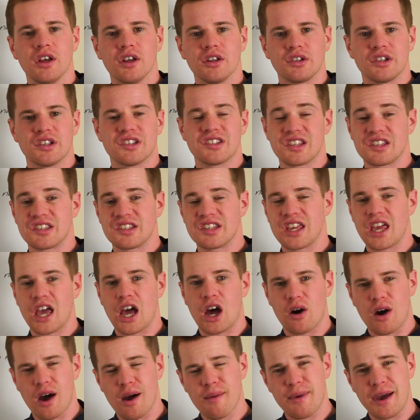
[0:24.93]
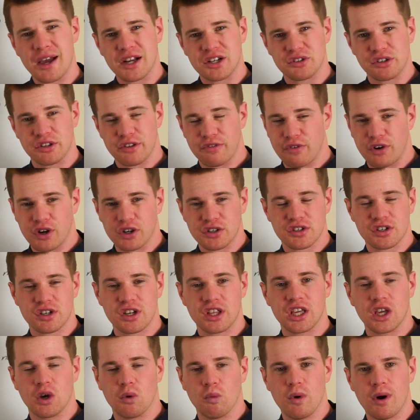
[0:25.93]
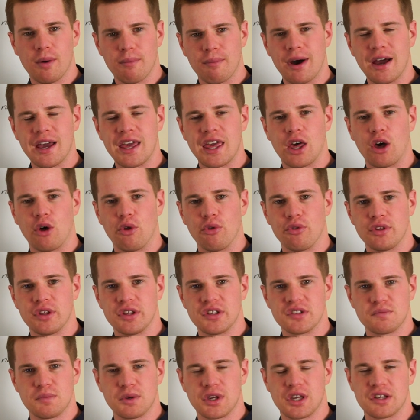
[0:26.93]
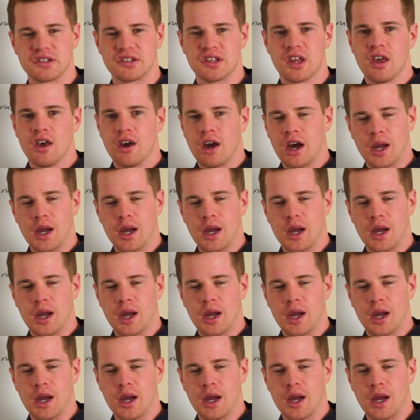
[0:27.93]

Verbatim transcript: just to see how I'm actually functioning and what my health is because